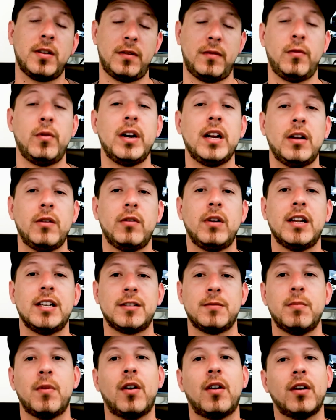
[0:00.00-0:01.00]
but they're really,
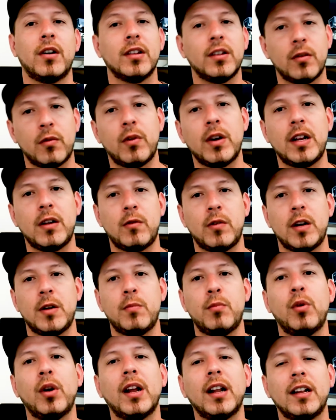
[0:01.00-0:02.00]
really smart, they're really,
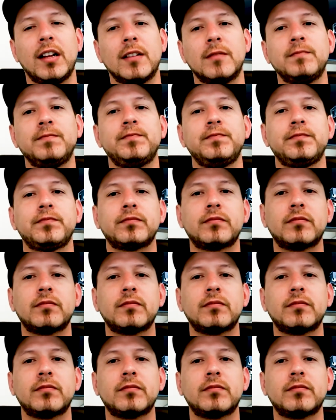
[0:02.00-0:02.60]
really brilliant.